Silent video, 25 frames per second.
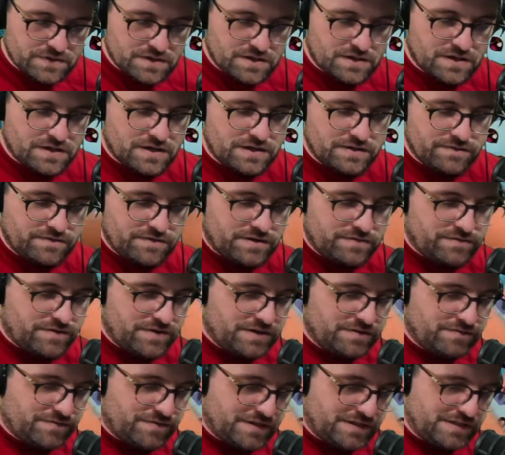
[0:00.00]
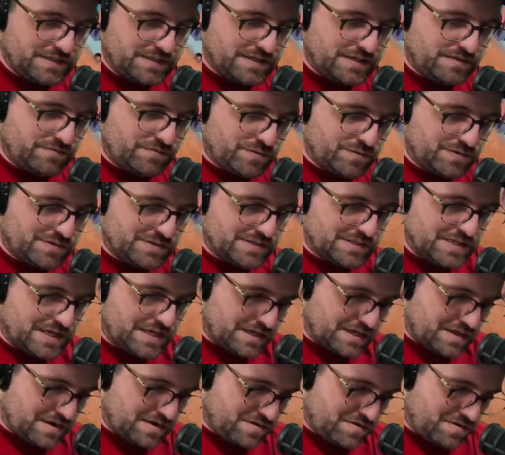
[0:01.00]
I find it funny that everyone's
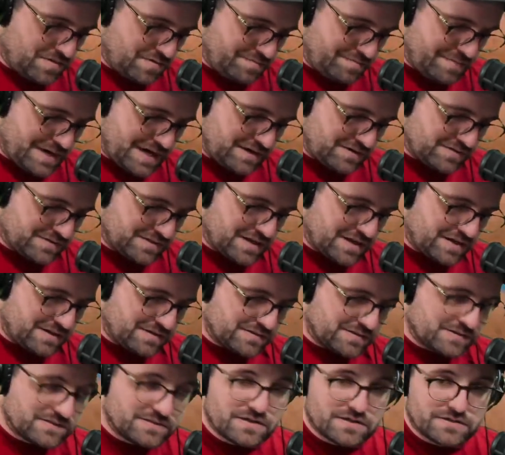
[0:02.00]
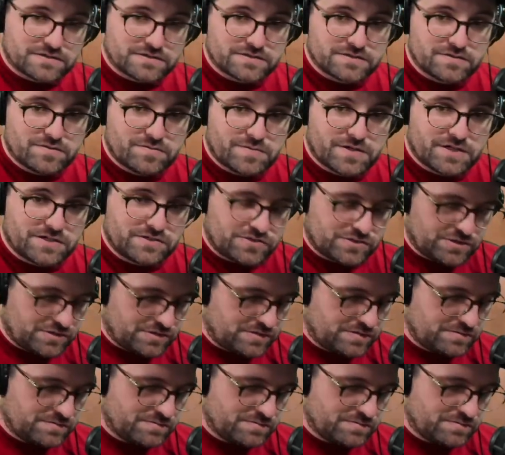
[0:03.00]
like, oh, Battle Styles sucks so much.